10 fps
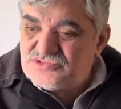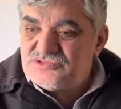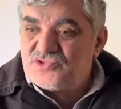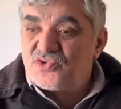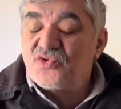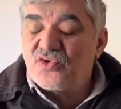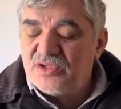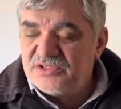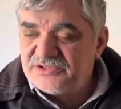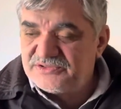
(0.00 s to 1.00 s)
doing all
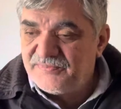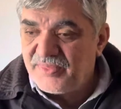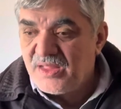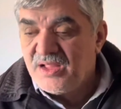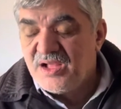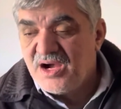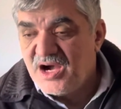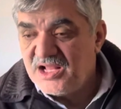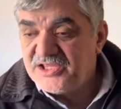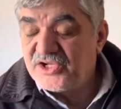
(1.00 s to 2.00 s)
this, I'll
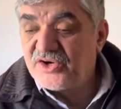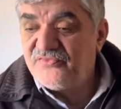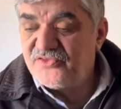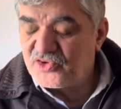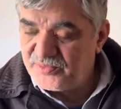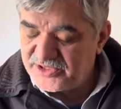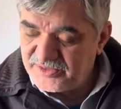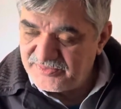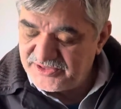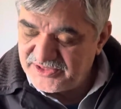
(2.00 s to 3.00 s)
think of atopic
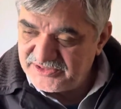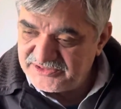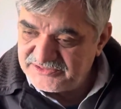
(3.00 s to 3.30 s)
dermatitis.